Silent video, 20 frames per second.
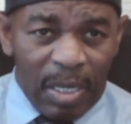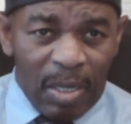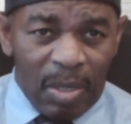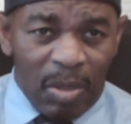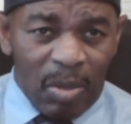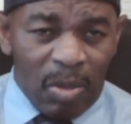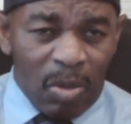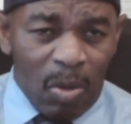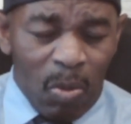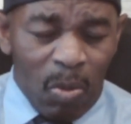
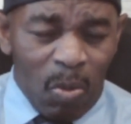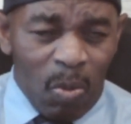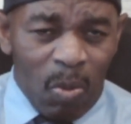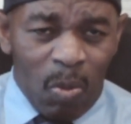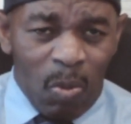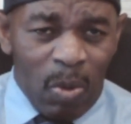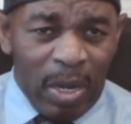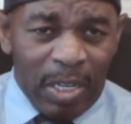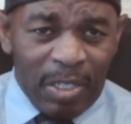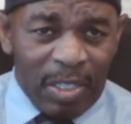So
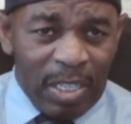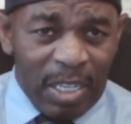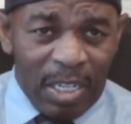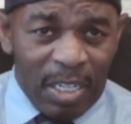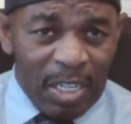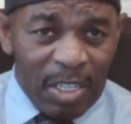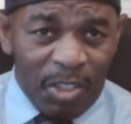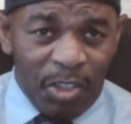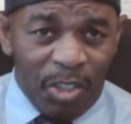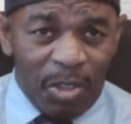why is that
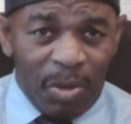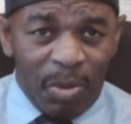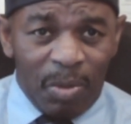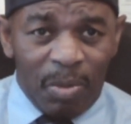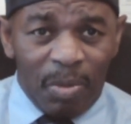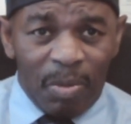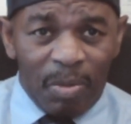an issue?